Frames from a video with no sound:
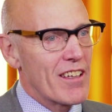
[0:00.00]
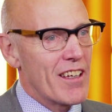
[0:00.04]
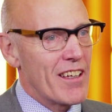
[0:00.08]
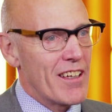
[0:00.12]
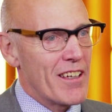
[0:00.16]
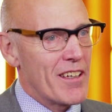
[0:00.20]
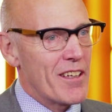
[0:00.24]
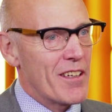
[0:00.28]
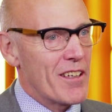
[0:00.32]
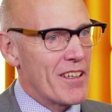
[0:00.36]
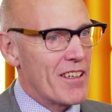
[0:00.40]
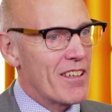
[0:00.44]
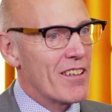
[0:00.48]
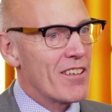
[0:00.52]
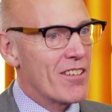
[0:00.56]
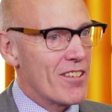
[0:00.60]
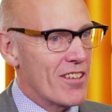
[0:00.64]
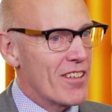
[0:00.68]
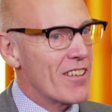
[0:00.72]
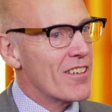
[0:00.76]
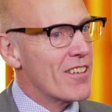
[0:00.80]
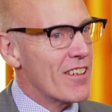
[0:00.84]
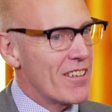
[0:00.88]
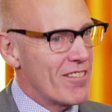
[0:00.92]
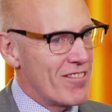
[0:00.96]

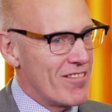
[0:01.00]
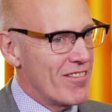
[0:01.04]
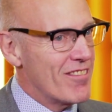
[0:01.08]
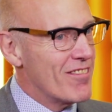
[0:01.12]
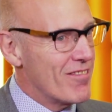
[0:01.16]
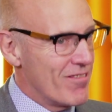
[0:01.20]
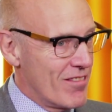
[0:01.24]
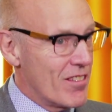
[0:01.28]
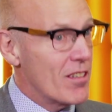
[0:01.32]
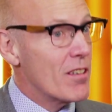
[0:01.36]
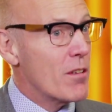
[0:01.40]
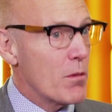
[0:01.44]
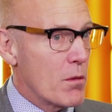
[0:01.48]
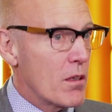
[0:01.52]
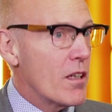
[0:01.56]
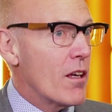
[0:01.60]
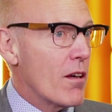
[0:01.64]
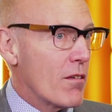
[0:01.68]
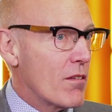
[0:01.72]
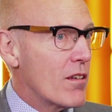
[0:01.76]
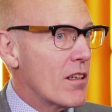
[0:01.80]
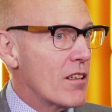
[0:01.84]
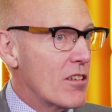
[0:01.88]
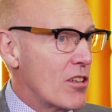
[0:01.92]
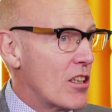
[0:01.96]

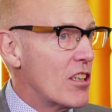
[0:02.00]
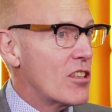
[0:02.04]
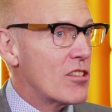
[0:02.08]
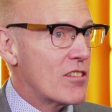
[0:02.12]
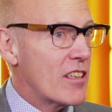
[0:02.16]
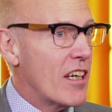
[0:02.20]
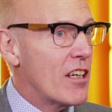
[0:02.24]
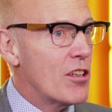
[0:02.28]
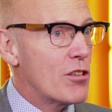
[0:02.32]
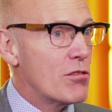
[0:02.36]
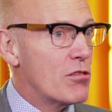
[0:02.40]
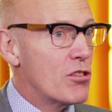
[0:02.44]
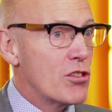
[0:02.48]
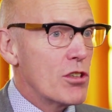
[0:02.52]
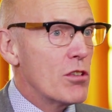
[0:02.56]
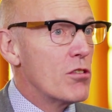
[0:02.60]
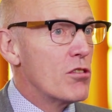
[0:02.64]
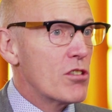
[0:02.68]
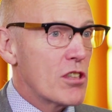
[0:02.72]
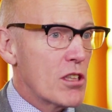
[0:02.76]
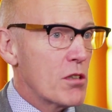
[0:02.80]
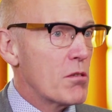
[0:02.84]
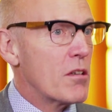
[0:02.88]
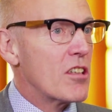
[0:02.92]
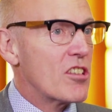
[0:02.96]
that this data is
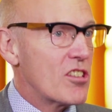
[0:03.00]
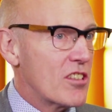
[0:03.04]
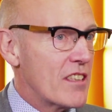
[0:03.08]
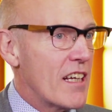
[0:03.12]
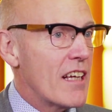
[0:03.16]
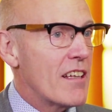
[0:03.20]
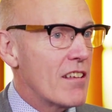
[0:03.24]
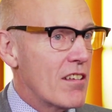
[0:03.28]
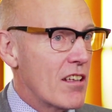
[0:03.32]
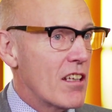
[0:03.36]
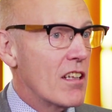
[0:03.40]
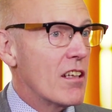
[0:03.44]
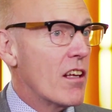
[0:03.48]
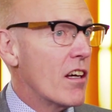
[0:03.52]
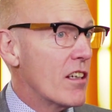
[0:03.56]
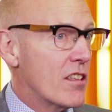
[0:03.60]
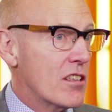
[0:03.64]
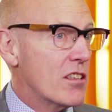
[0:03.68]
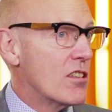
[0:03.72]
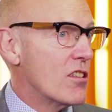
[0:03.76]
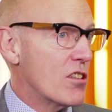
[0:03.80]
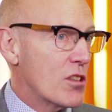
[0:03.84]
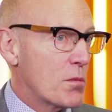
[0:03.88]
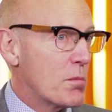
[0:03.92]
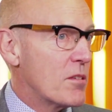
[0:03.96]
used to extend the
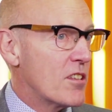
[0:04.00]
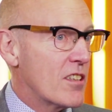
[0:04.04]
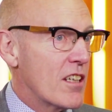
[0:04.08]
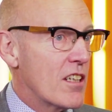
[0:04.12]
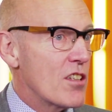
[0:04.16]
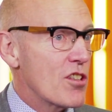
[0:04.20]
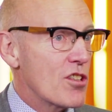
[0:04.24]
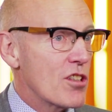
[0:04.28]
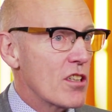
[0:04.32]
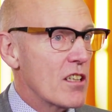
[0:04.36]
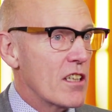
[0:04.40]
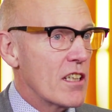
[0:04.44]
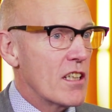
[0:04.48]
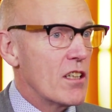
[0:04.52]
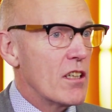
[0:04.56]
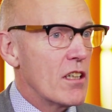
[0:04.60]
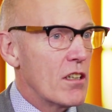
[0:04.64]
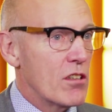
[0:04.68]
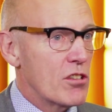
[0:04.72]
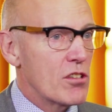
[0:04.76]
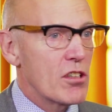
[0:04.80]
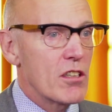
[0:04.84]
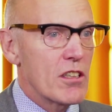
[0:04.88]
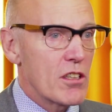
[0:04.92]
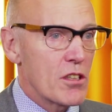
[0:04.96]
license potentially,
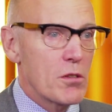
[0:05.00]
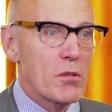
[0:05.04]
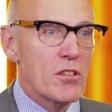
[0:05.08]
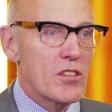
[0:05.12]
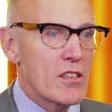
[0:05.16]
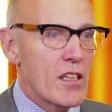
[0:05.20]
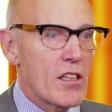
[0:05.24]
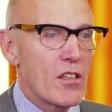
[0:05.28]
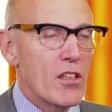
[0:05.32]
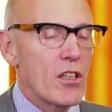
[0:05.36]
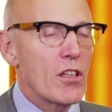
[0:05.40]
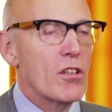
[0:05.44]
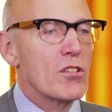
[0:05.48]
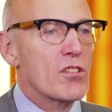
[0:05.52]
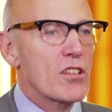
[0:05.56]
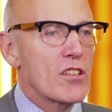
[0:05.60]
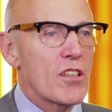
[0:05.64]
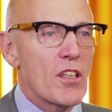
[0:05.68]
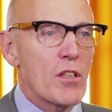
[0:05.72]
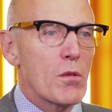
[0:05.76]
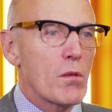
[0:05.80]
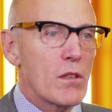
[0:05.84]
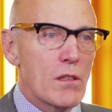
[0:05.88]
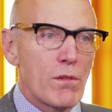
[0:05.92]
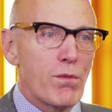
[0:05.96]
and certainly to extend the use, because
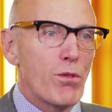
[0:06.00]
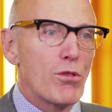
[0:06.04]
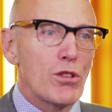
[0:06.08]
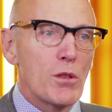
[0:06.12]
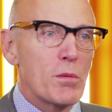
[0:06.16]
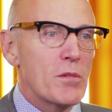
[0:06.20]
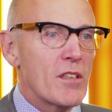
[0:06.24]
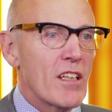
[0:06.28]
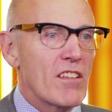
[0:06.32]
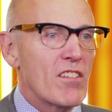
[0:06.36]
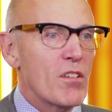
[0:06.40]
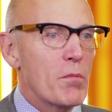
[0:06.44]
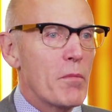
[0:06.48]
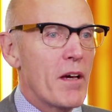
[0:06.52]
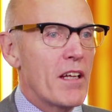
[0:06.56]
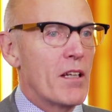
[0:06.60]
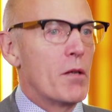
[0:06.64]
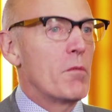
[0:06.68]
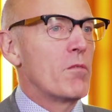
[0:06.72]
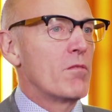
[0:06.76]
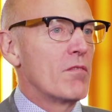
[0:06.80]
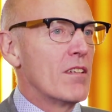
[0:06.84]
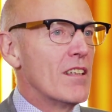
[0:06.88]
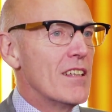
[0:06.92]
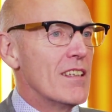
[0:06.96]
otherwise 40% of men
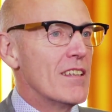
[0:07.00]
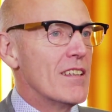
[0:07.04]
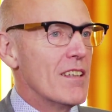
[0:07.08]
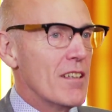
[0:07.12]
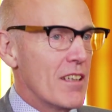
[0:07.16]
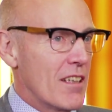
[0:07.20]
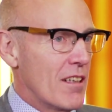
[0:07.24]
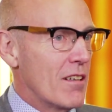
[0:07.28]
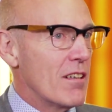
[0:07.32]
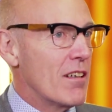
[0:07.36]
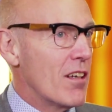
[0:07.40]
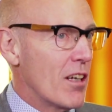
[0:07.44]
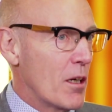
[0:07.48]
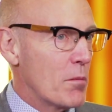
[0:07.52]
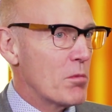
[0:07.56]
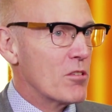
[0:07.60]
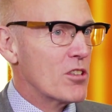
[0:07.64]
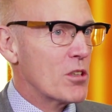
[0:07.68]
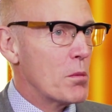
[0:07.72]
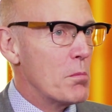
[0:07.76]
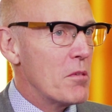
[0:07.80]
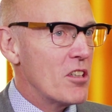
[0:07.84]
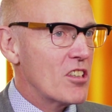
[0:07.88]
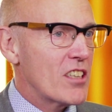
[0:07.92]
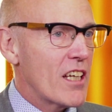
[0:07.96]
are liable
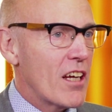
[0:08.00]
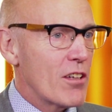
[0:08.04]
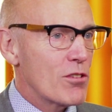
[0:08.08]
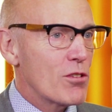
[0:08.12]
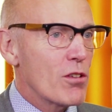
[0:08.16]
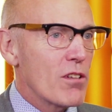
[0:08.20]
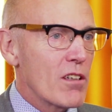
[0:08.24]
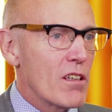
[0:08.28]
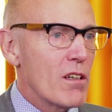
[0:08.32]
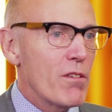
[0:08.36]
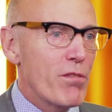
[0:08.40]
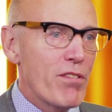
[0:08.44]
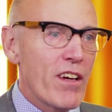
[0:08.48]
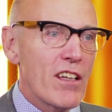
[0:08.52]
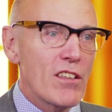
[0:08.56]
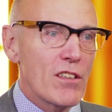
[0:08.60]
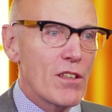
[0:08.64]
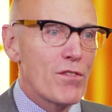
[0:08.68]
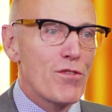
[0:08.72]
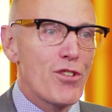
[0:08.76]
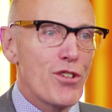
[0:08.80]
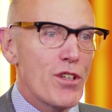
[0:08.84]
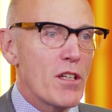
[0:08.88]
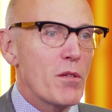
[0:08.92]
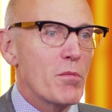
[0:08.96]
to miss out on an
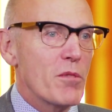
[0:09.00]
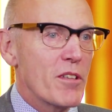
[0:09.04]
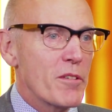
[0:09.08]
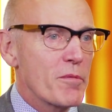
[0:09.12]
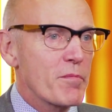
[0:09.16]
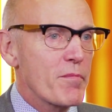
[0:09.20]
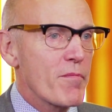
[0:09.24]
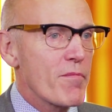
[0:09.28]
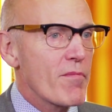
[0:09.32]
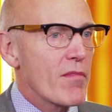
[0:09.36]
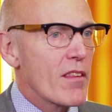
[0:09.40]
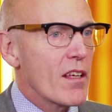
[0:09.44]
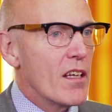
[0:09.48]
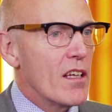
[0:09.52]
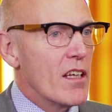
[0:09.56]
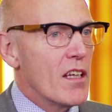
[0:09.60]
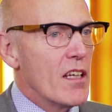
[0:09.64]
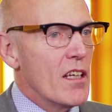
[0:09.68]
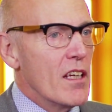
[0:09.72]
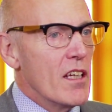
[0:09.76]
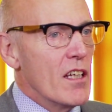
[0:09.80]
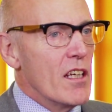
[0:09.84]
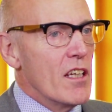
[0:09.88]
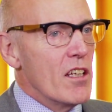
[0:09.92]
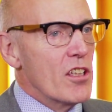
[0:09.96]
effective treatment.
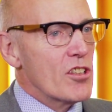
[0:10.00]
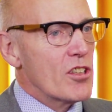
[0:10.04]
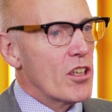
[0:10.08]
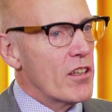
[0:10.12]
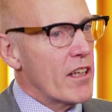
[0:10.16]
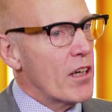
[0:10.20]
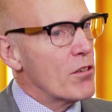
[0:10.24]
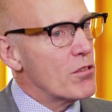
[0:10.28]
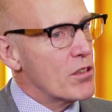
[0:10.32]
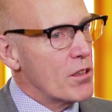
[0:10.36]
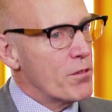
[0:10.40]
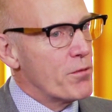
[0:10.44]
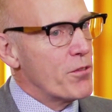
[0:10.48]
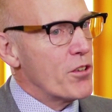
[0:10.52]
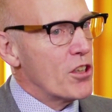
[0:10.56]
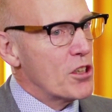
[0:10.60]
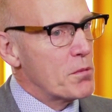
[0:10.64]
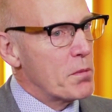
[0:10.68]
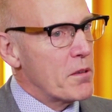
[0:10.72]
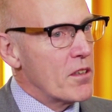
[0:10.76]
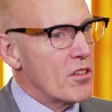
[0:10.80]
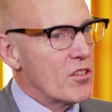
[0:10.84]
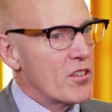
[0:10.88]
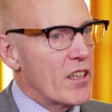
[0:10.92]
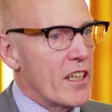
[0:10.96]
So that was the
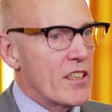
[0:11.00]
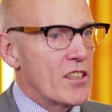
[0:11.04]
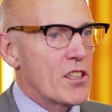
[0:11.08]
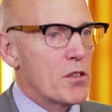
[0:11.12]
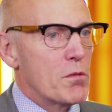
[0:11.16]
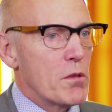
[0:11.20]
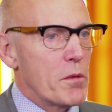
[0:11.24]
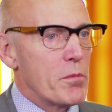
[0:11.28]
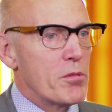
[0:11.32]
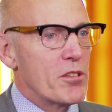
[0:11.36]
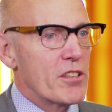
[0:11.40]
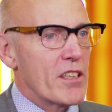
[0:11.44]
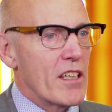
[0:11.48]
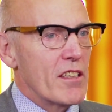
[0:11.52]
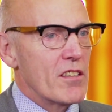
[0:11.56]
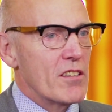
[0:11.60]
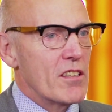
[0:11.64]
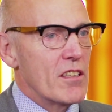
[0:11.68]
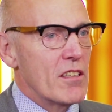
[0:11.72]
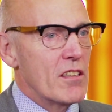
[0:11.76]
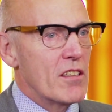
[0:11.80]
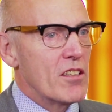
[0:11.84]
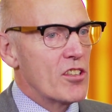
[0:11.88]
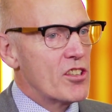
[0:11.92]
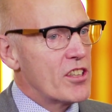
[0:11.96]
first bit of data we
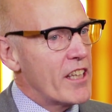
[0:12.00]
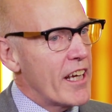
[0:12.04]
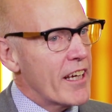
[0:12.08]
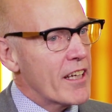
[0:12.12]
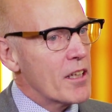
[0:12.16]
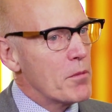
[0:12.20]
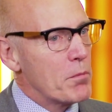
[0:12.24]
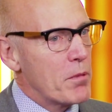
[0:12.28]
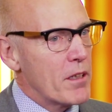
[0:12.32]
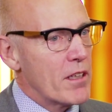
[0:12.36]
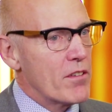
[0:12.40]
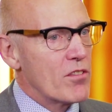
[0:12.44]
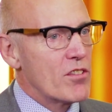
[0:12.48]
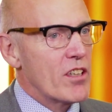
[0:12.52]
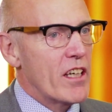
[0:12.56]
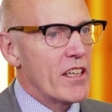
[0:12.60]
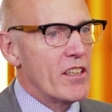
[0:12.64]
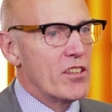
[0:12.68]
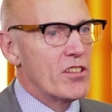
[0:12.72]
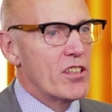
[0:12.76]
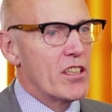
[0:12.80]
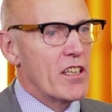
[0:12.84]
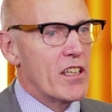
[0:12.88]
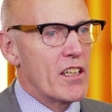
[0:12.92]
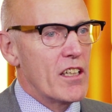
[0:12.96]
presented. The second bit of
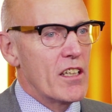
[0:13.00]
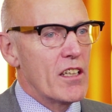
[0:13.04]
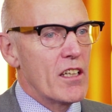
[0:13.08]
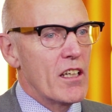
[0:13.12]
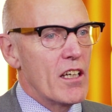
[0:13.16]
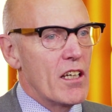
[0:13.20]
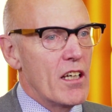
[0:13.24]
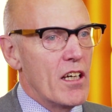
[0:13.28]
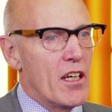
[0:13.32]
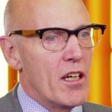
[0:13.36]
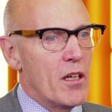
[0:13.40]
data